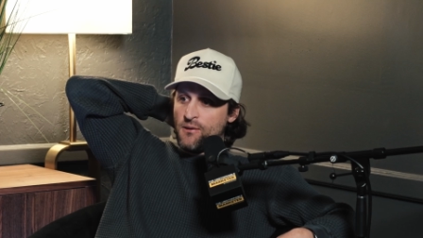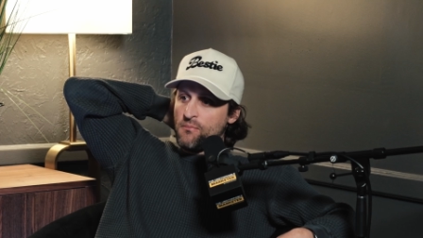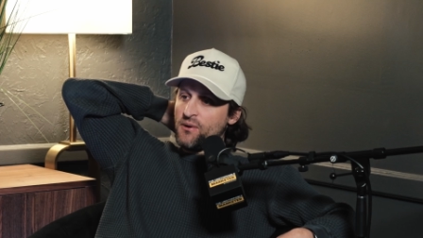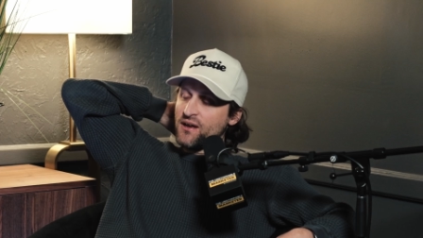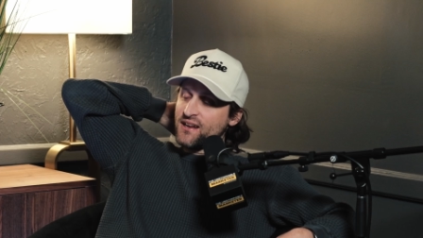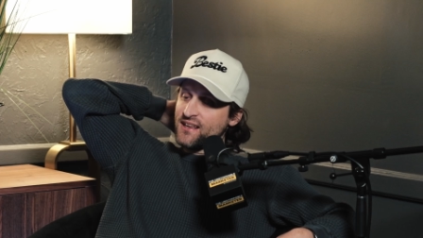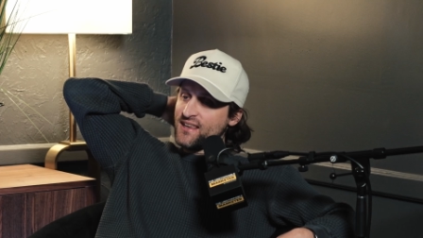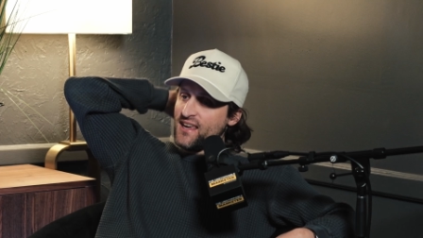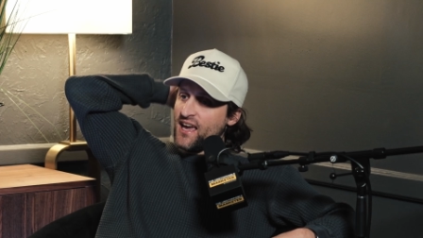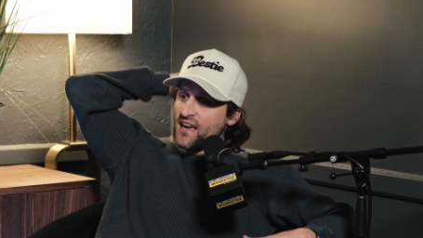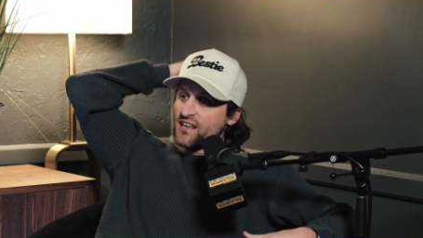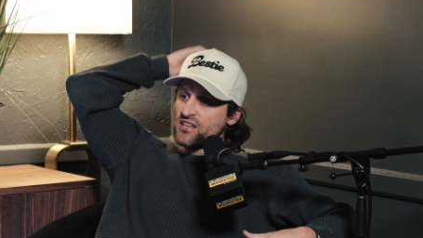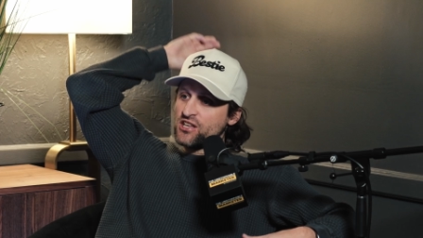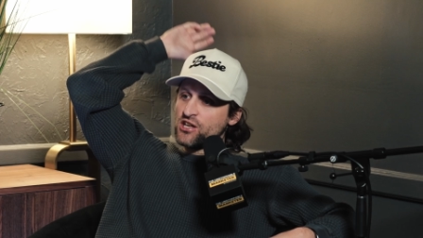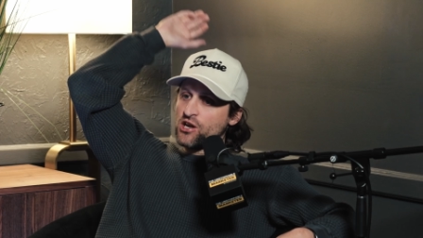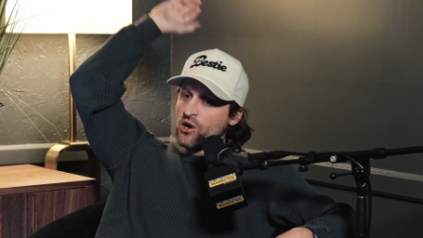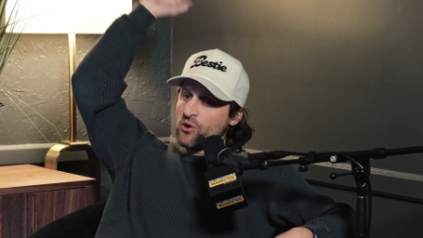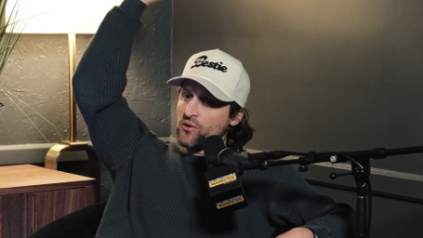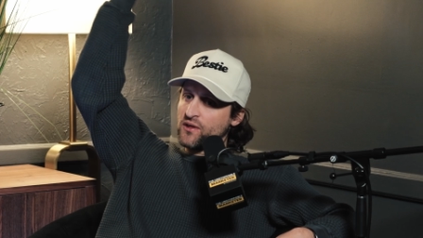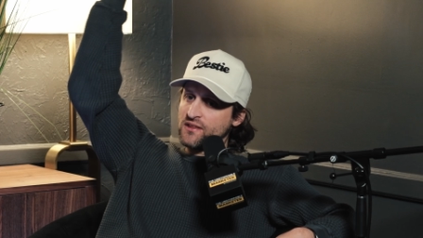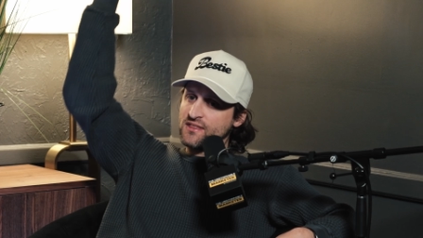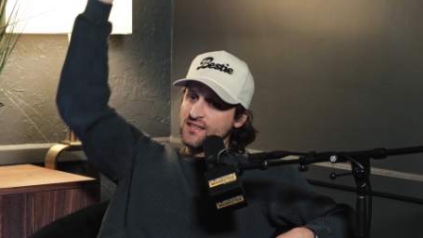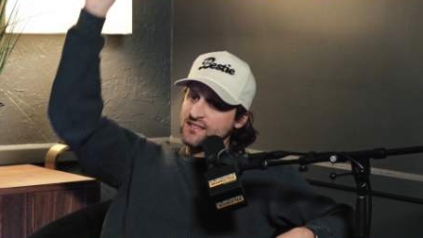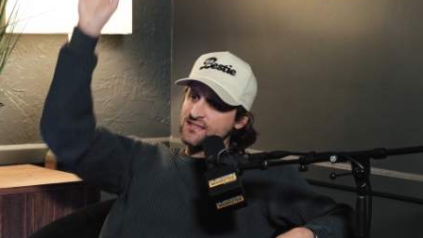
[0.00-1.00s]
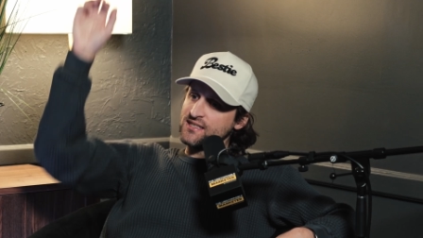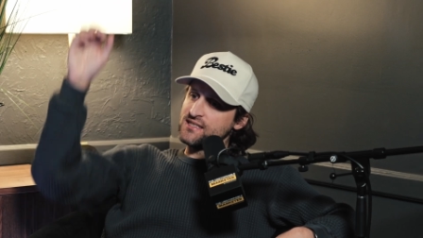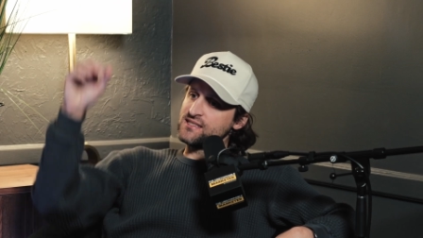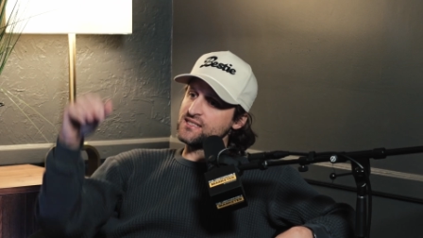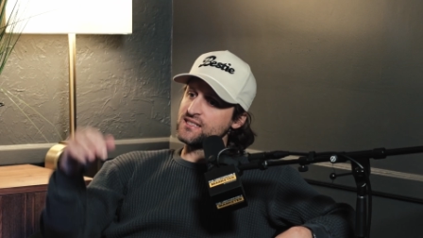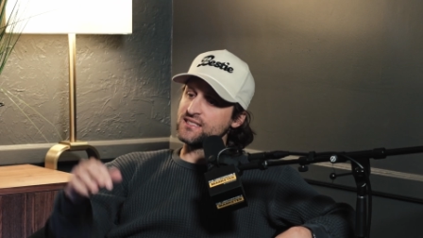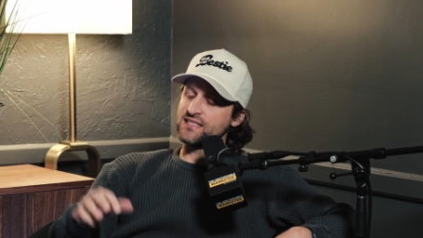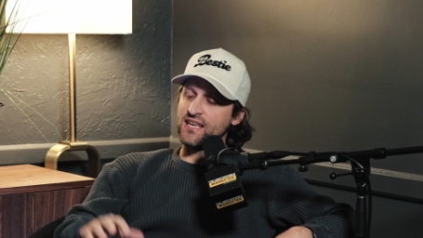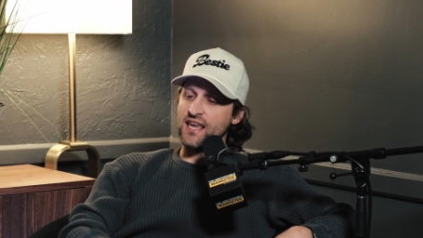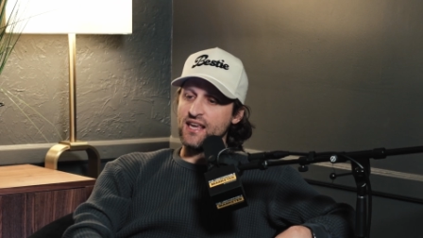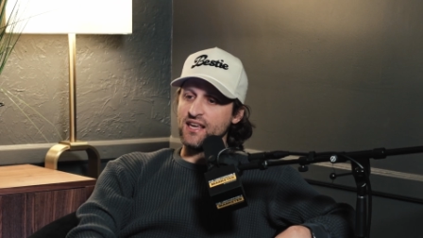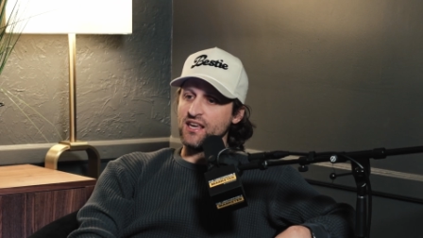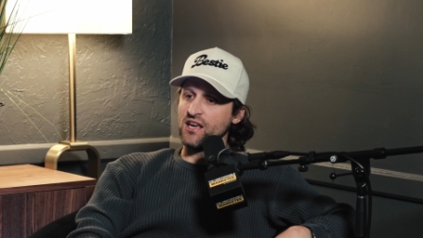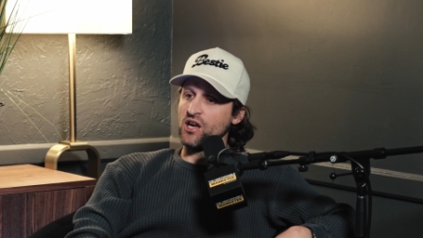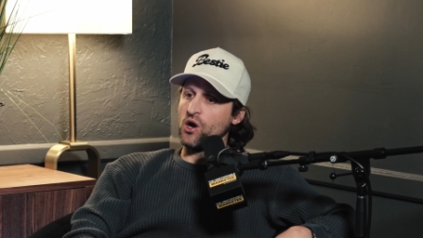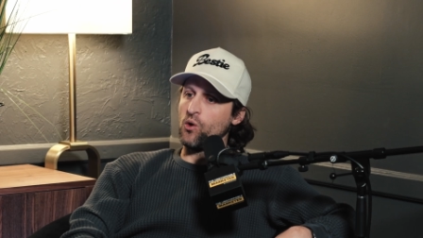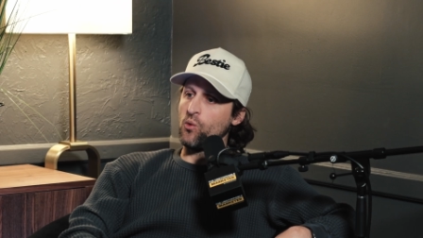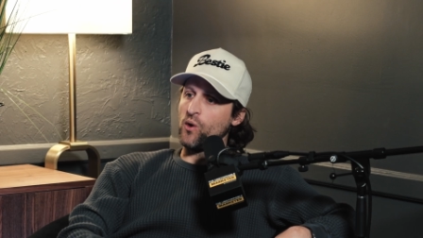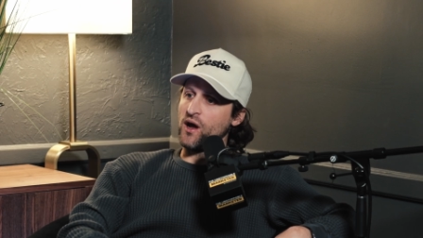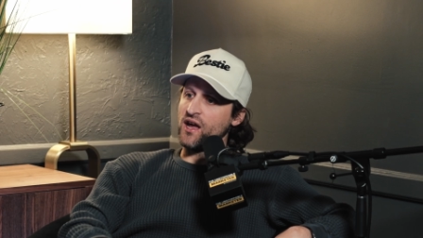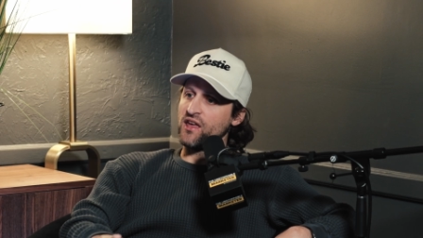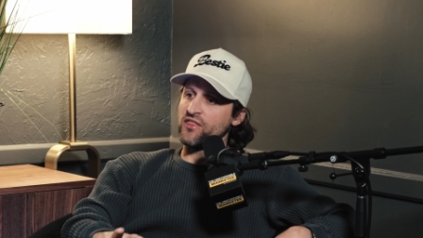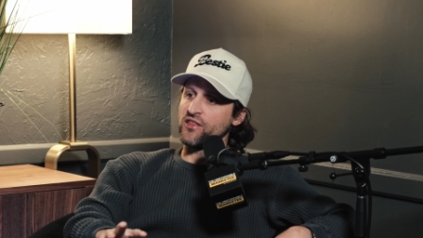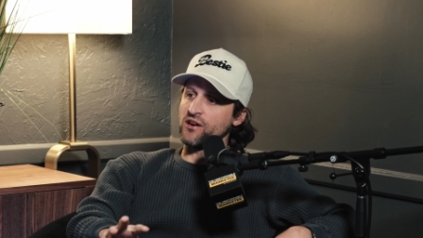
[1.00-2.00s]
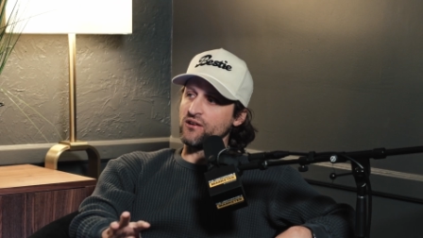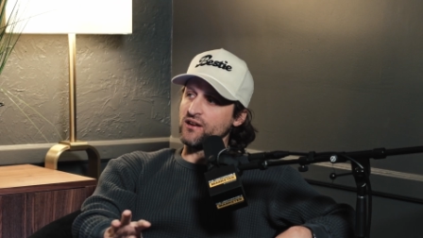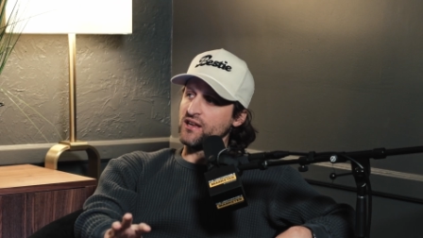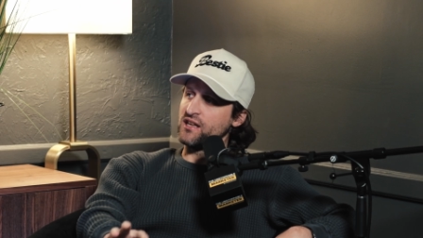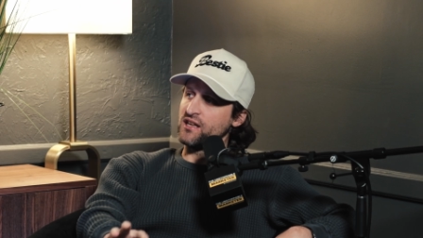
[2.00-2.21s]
But again, this isn't taking away their